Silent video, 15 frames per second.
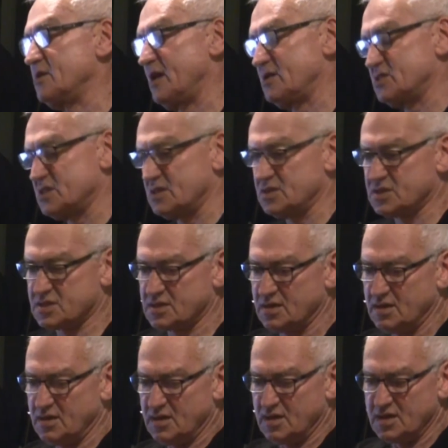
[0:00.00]
And since
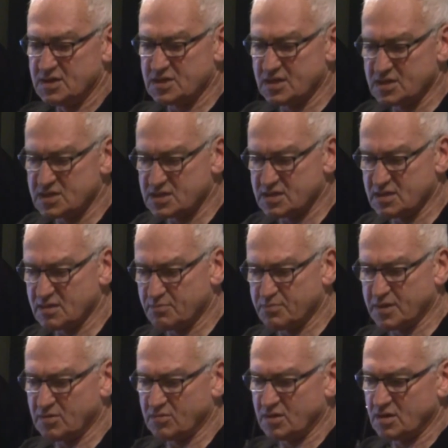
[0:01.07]
the
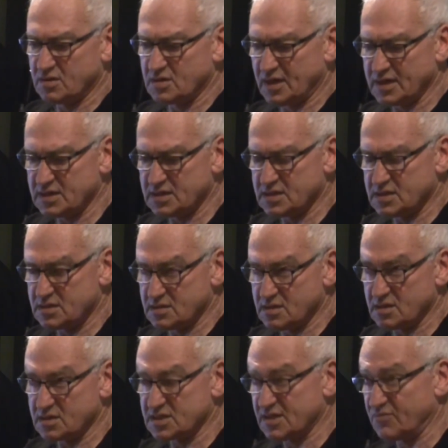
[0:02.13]
period
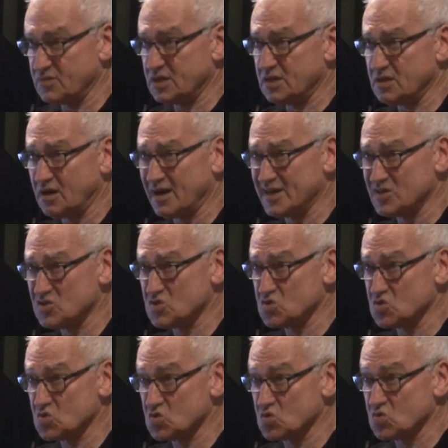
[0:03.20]
79 to
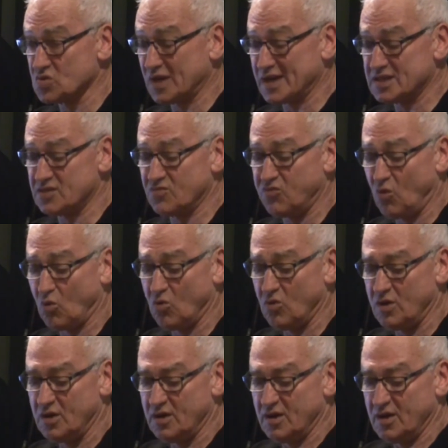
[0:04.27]
94,
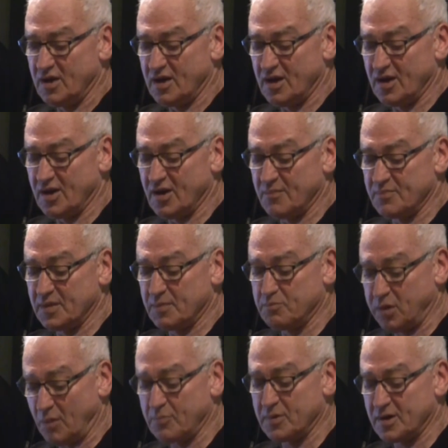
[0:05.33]
the
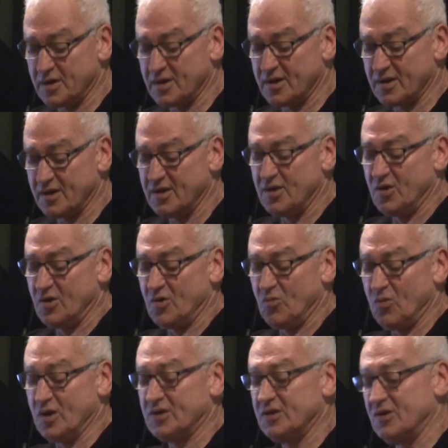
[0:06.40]
popular
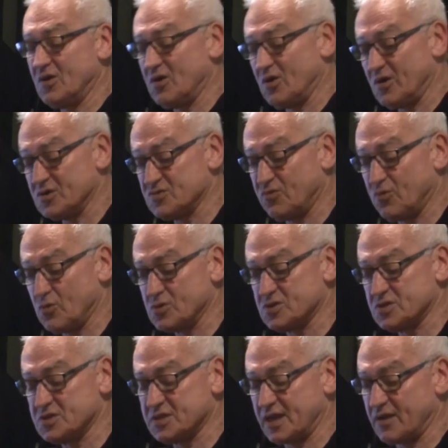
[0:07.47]
working class
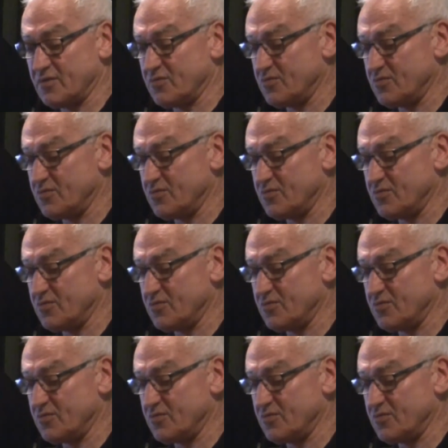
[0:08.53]
forces have